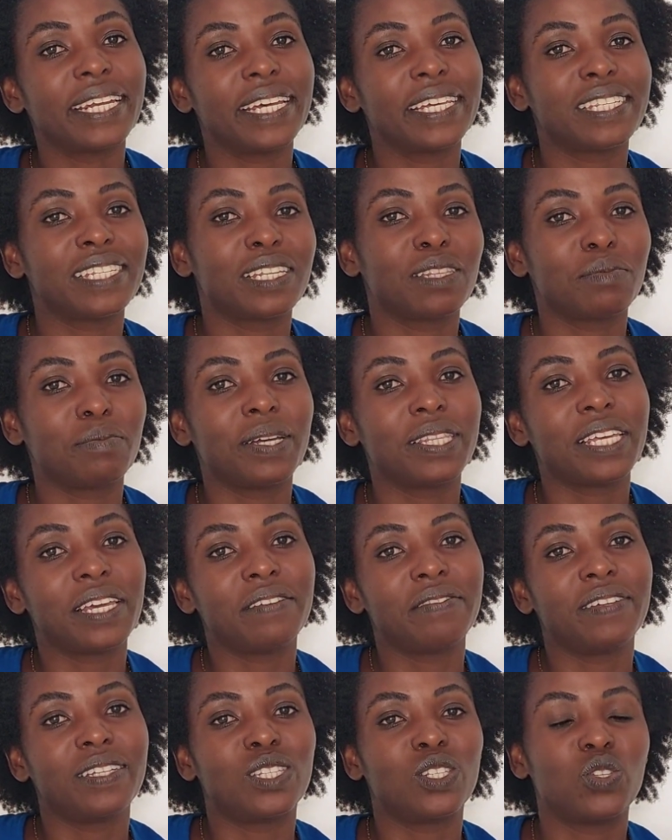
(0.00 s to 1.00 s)
It doesn't matter
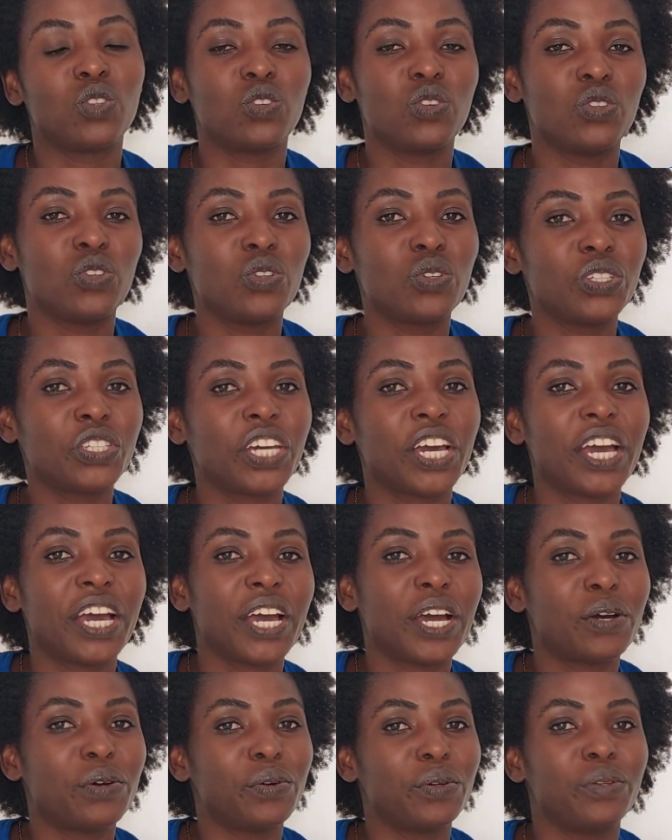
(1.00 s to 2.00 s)
if it's your
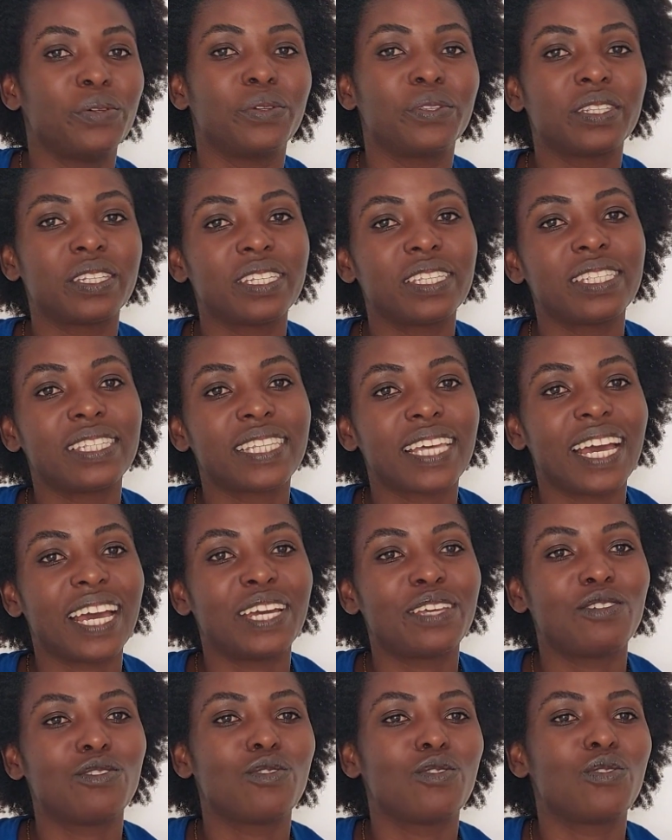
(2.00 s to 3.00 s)
daughter or your
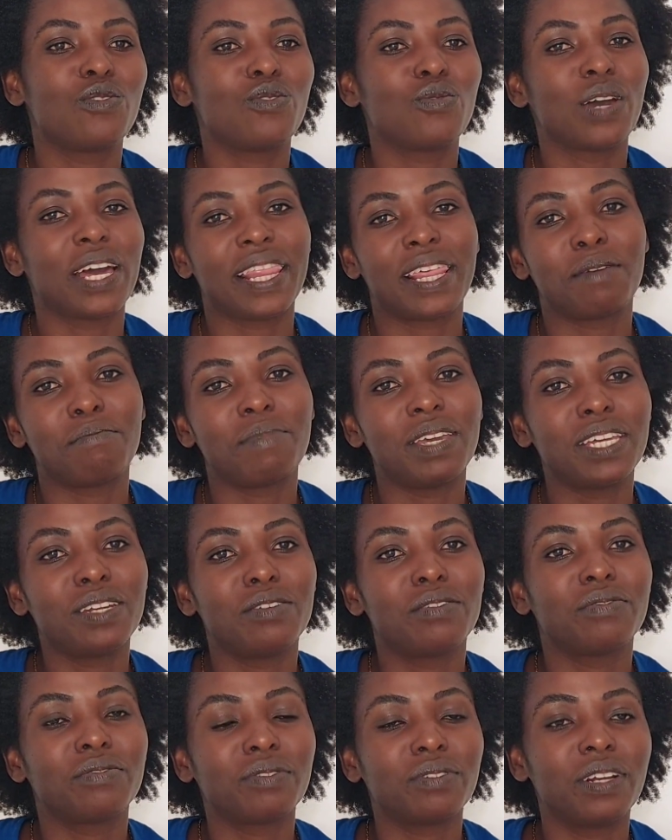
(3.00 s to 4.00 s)
sister, you are the
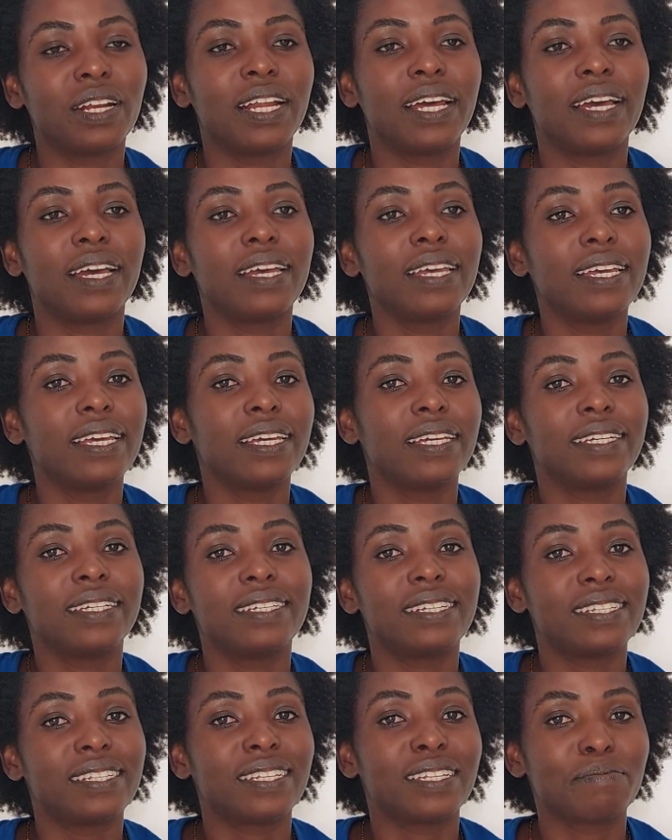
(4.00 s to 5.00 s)
maid of honor.
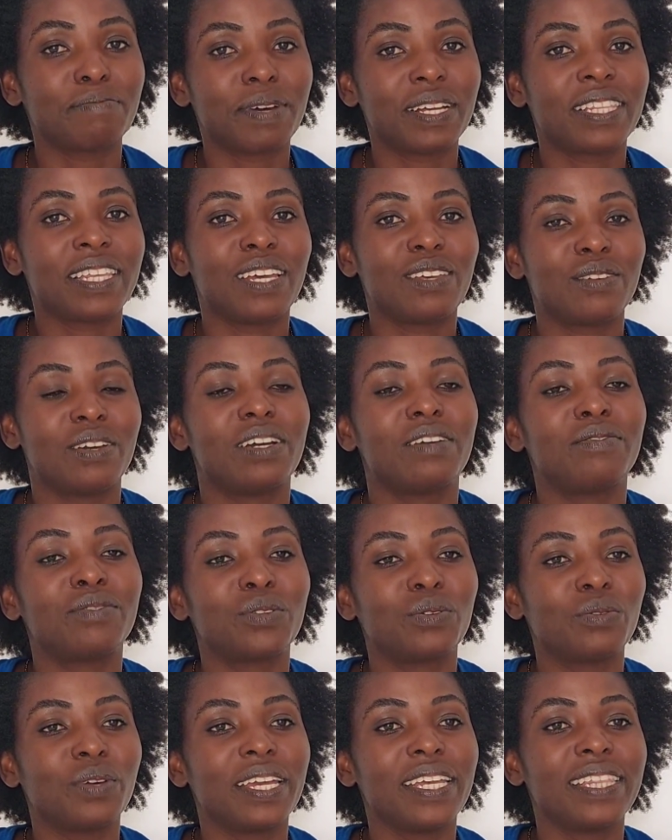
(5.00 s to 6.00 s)
It doesn't matter. You have
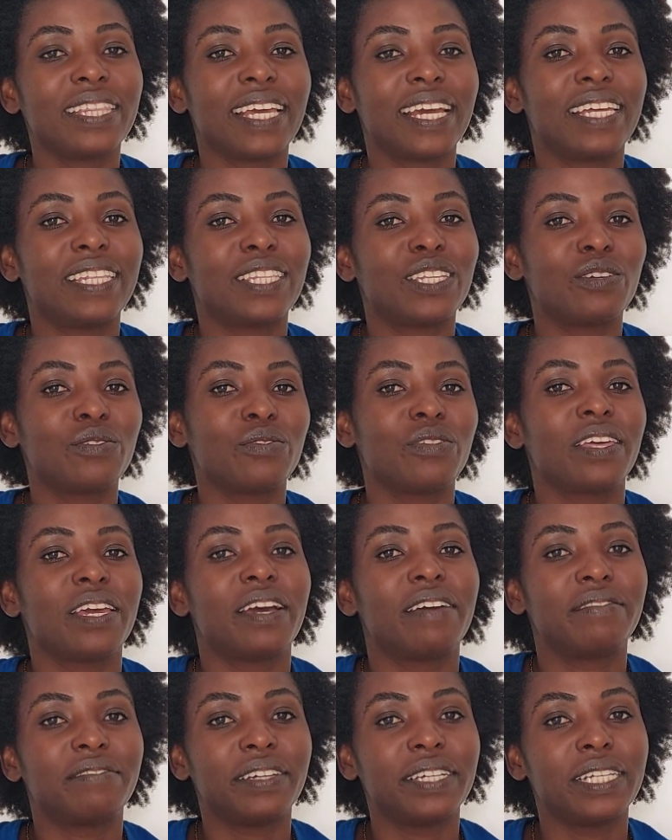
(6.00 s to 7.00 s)
to wait until the
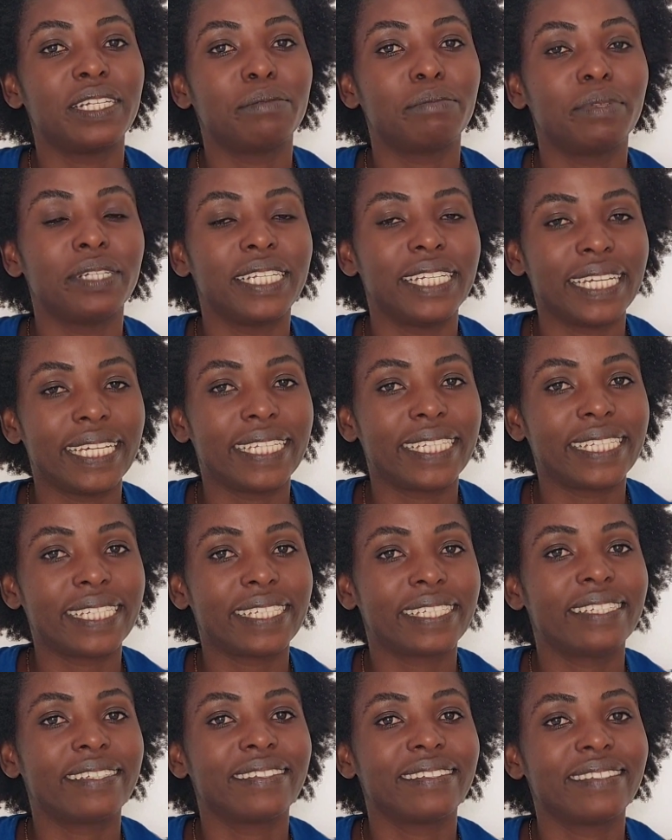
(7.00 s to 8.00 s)
available date.
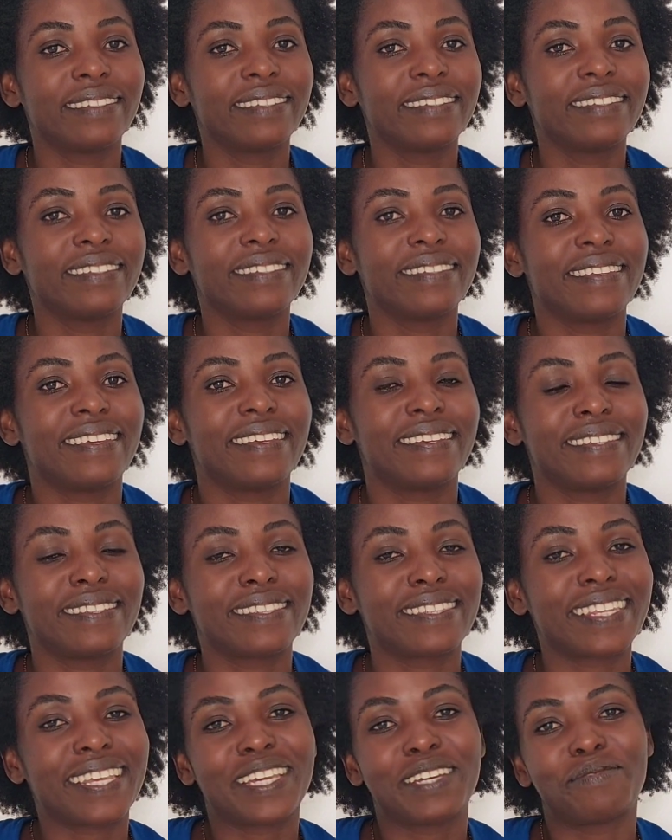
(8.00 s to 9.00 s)

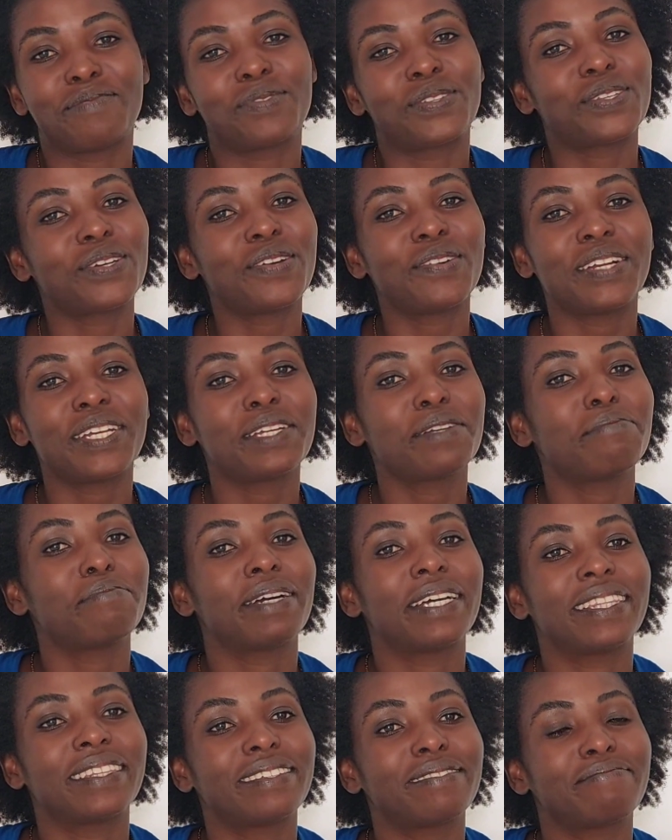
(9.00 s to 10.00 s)
Yes, I'm sorry,
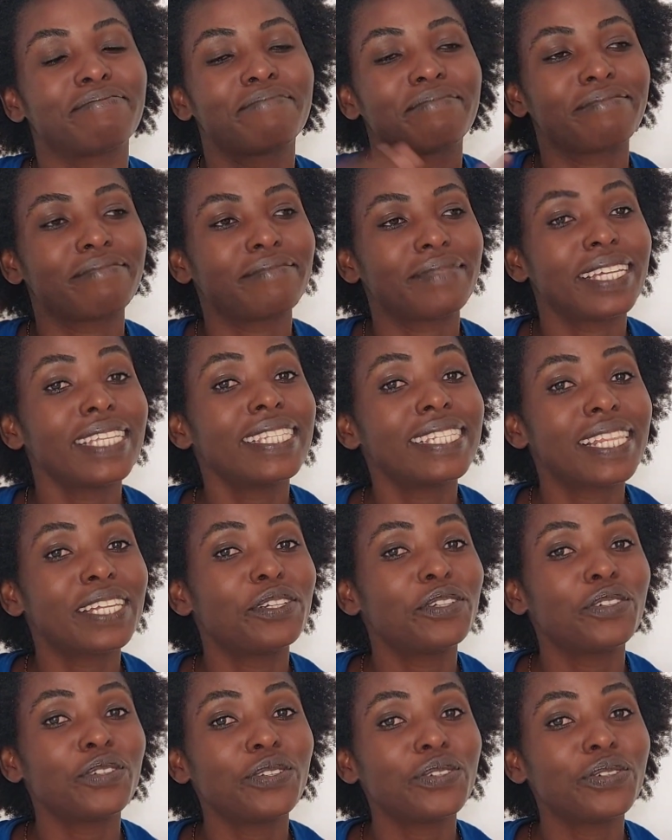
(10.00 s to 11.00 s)
but that's the
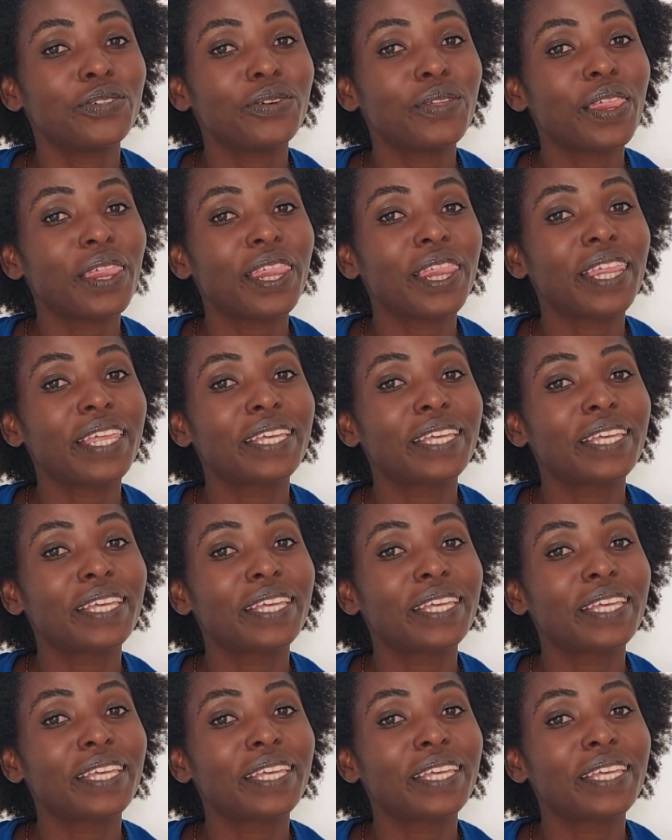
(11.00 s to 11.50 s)
truth.